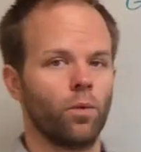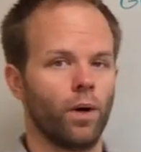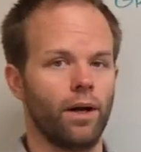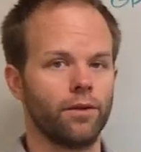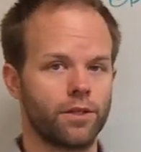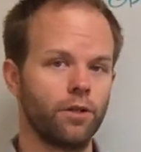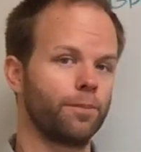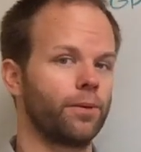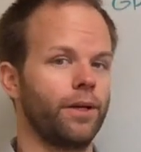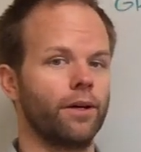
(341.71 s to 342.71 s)
while still
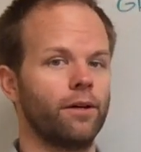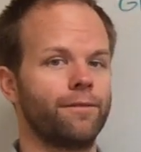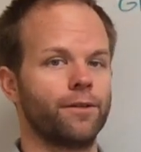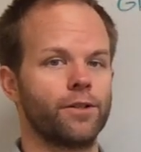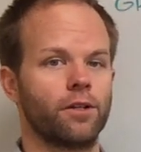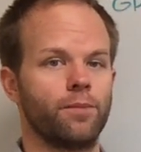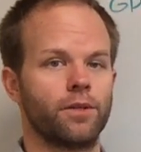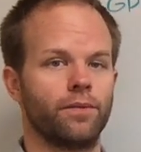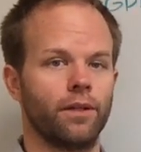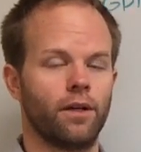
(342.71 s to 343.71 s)
pretty good for in
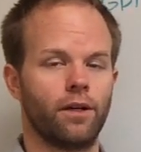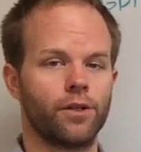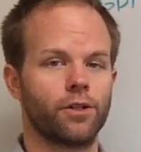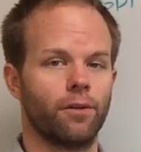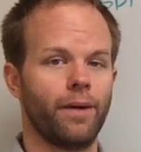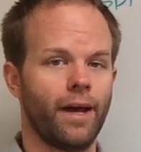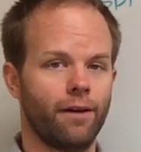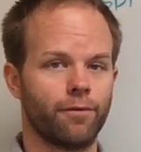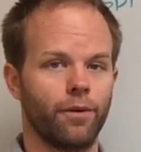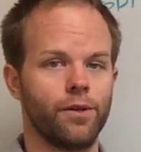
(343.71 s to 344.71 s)
terms of a long-term
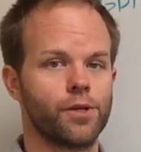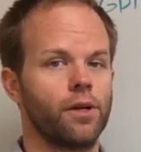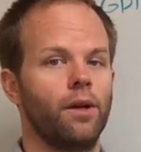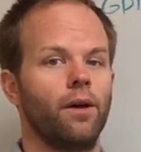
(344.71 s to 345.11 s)
average.